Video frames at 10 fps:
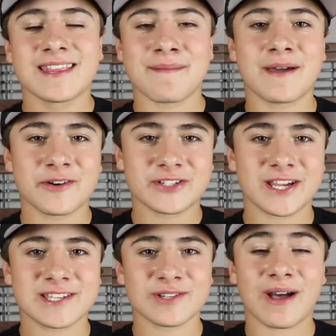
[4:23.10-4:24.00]
the better
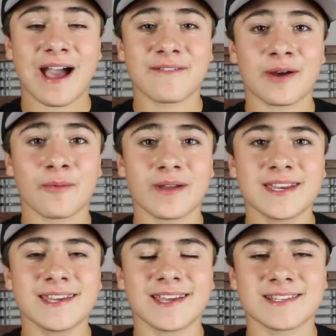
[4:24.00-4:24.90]
chance you'll have at
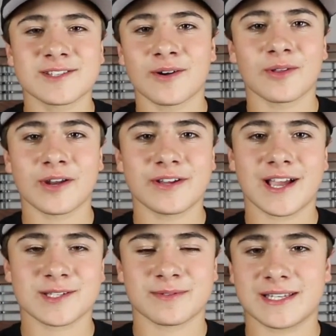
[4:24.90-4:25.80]
winning. And so a lot of you
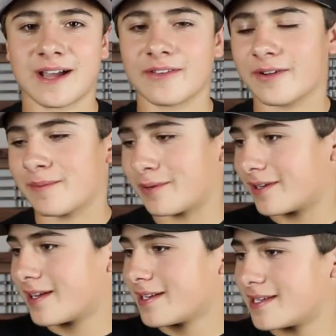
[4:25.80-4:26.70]
guys went down there and
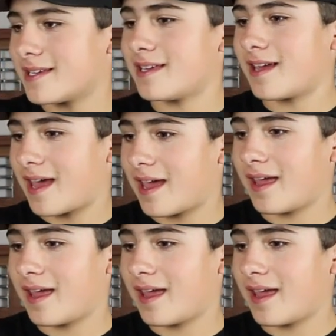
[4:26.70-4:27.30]
put T-A-N-N-E-R,